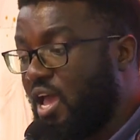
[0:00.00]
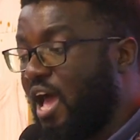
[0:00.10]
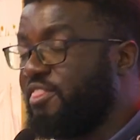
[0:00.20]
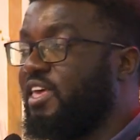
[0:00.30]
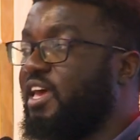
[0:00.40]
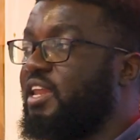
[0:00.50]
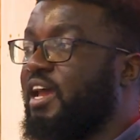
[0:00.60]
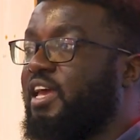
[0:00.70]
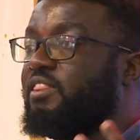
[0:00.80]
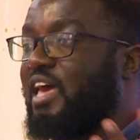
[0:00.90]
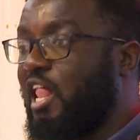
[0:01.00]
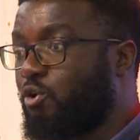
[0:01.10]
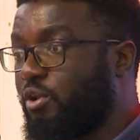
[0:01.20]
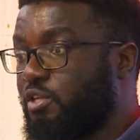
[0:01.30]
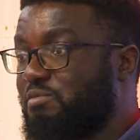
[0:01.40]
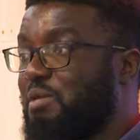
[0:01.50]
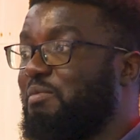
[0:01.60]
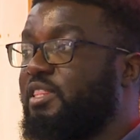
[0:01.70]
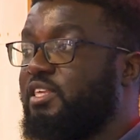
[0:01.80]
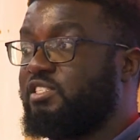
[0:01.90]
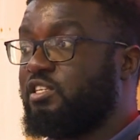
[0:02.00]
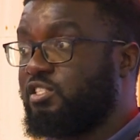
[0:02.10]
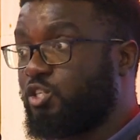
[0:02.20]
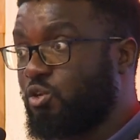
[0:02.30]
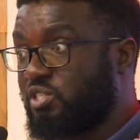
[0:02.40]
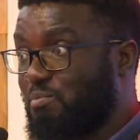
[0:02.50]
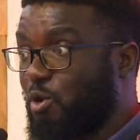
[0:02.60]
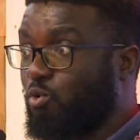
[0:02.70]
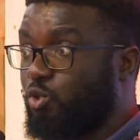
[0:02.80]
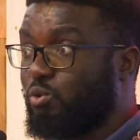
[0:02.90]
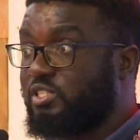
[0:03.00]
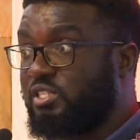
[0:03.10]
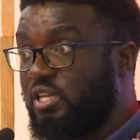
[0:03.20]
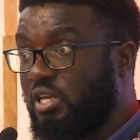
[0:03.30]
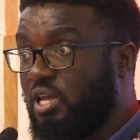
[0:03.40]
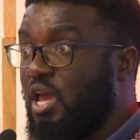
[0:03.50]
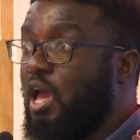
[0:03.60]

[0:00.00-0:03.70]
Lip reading: And then again, the algorithms that make these decisions about what you'll see